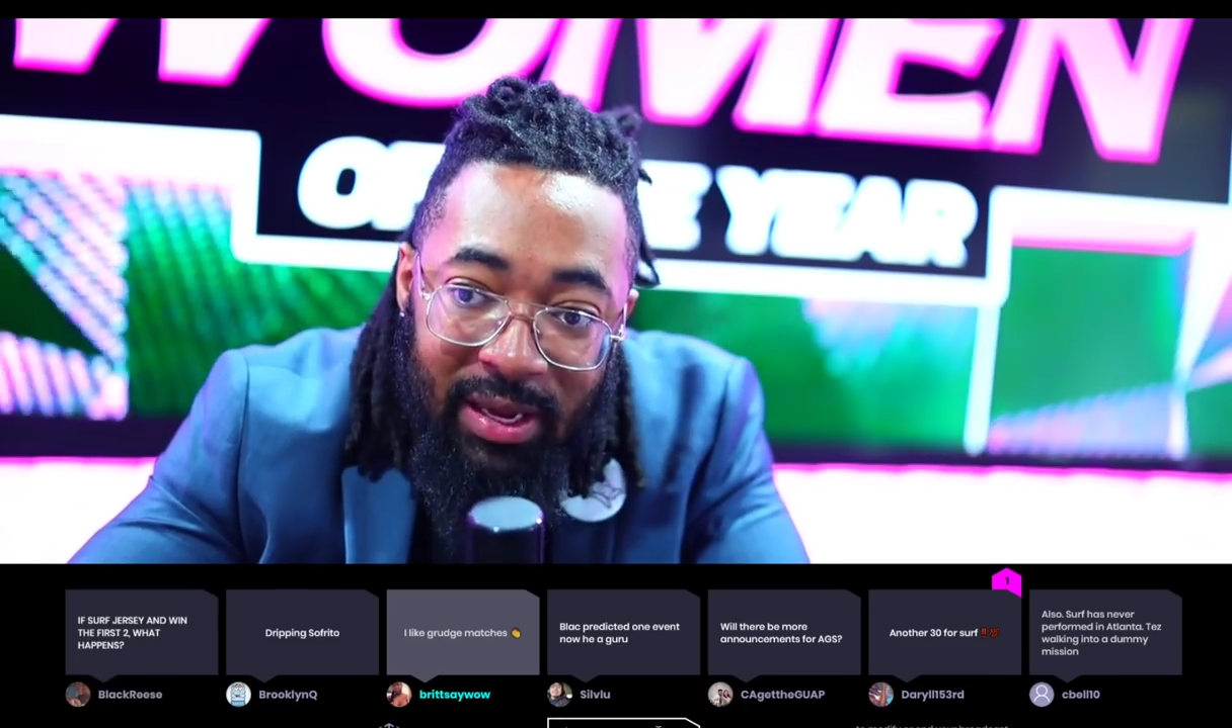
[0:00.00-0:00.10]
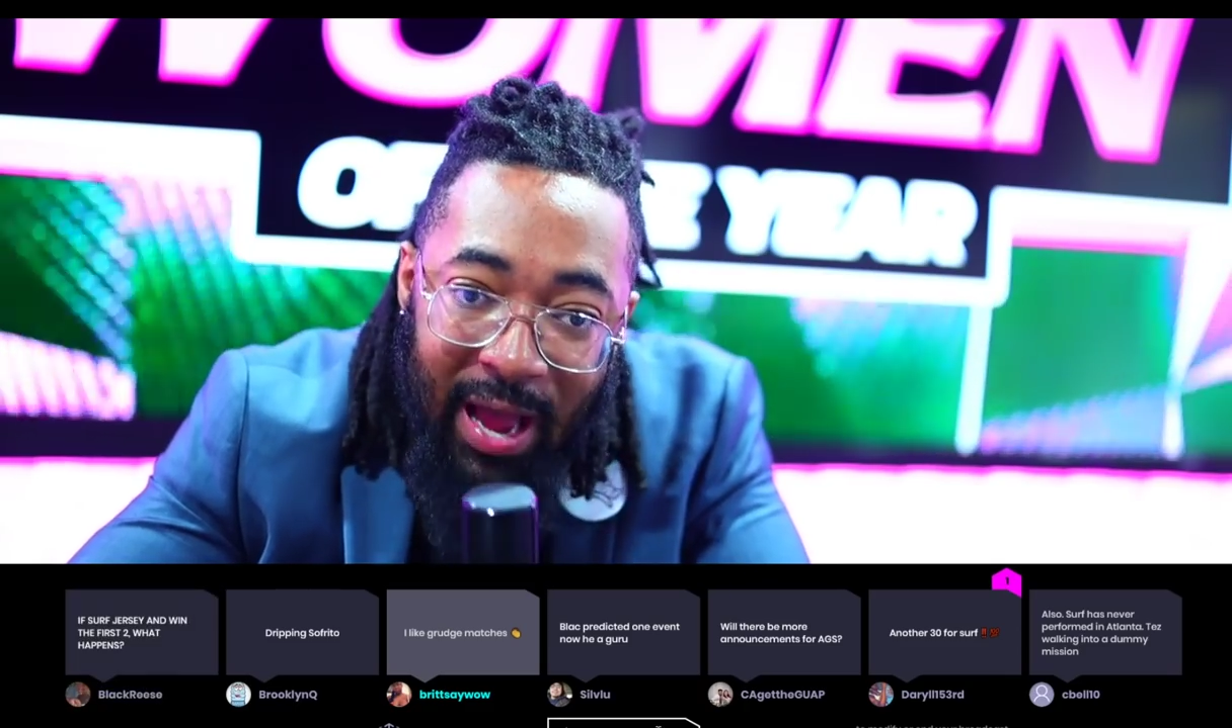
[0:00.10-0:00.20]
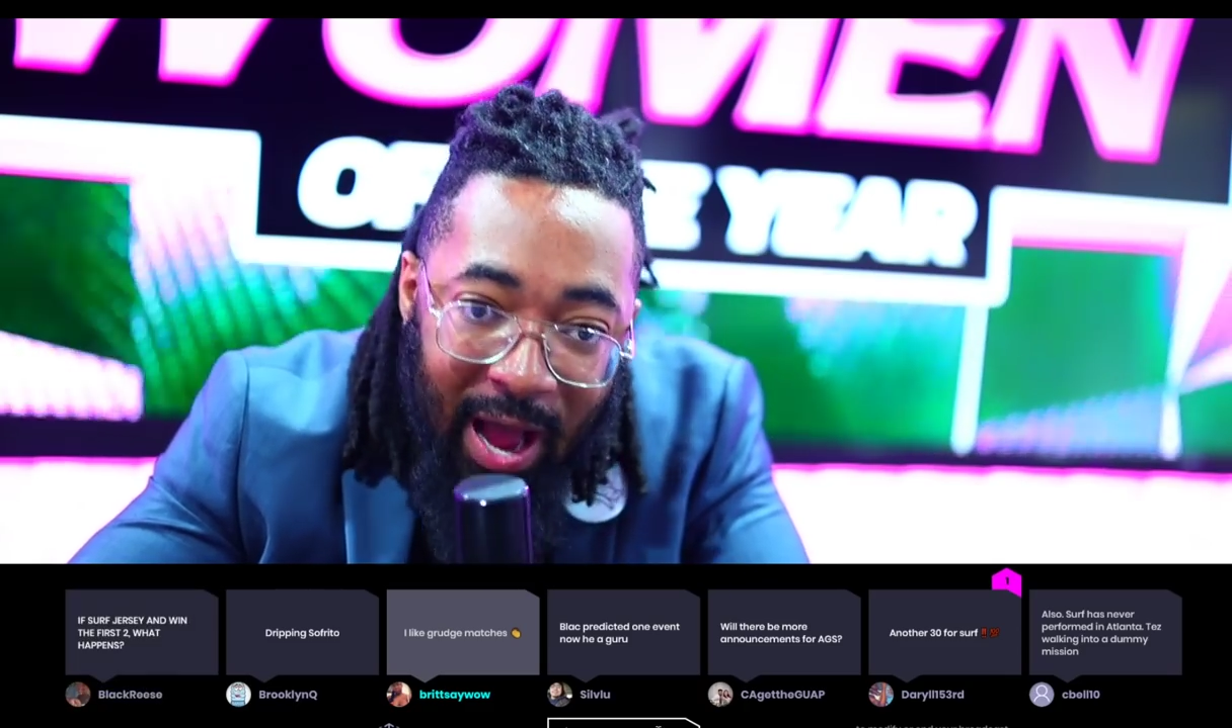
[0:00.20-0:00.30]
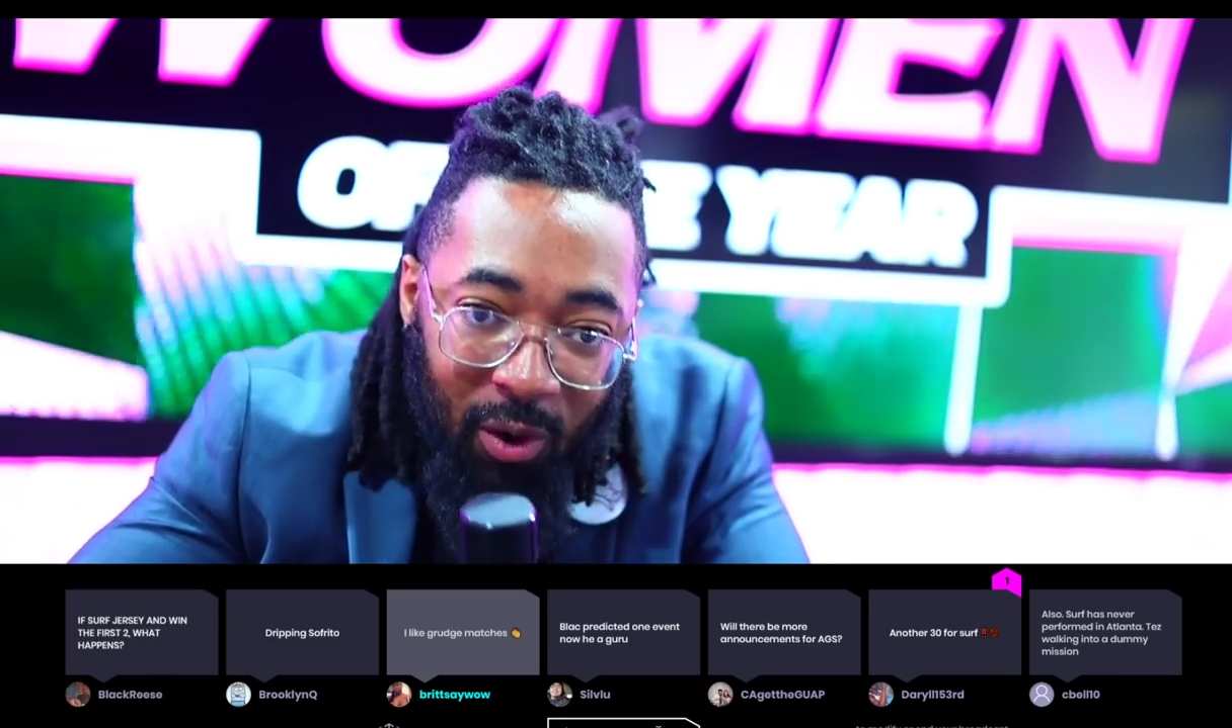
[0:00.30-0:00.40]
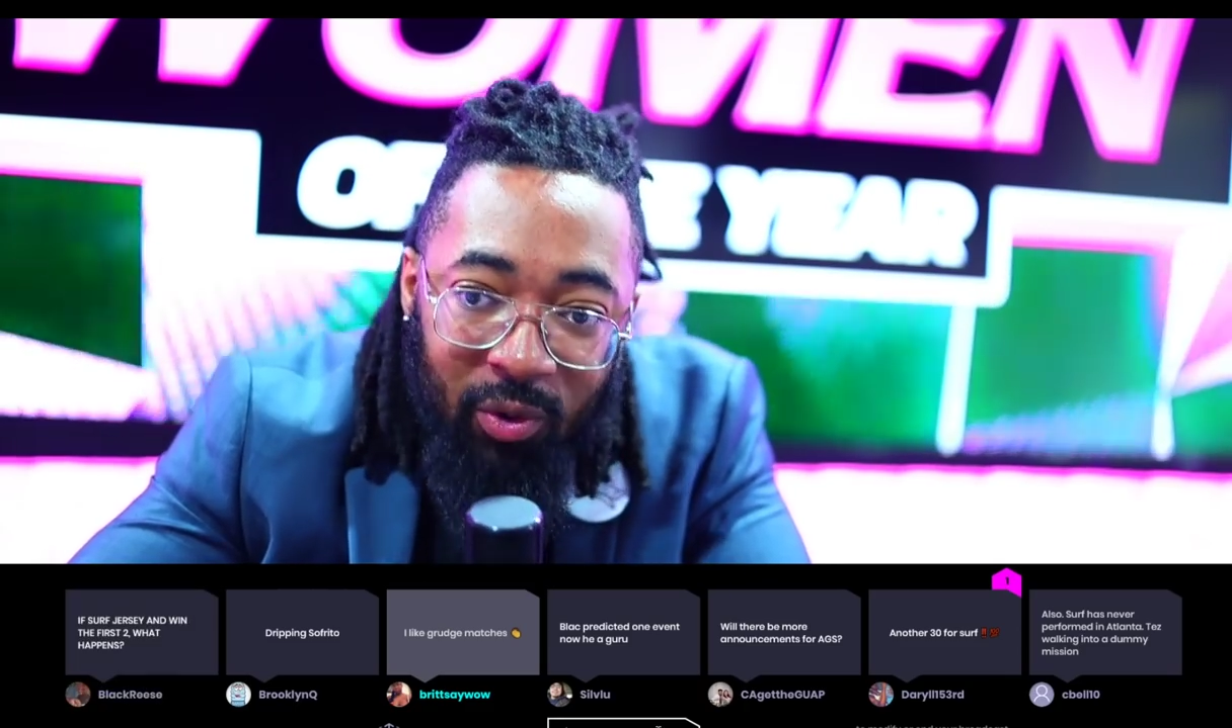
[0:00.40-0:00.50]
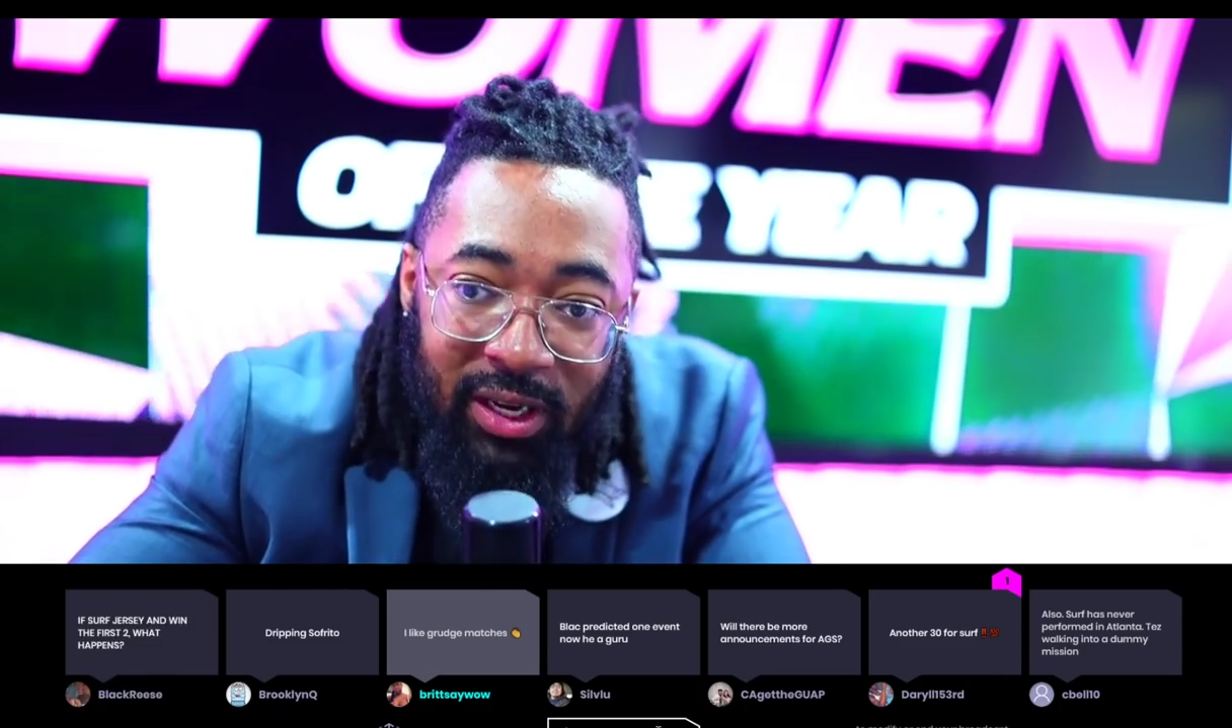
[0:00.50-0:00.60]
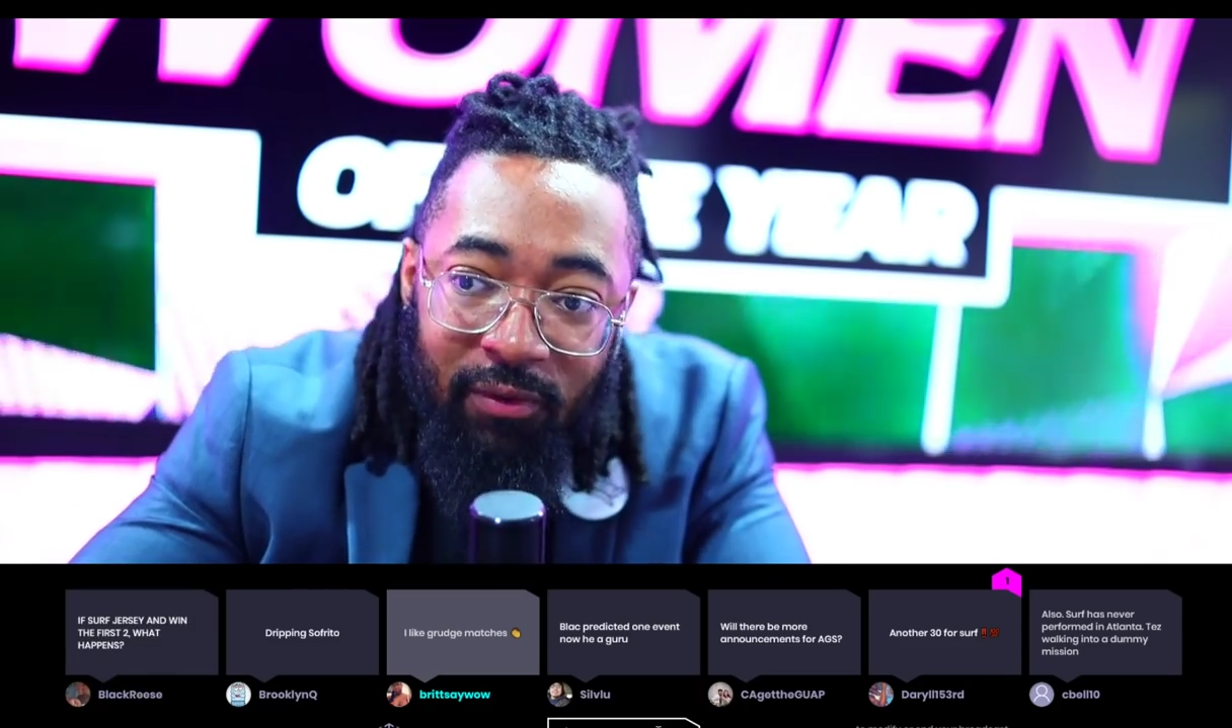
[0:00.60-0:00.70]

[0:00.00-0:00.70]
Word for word: awkwardly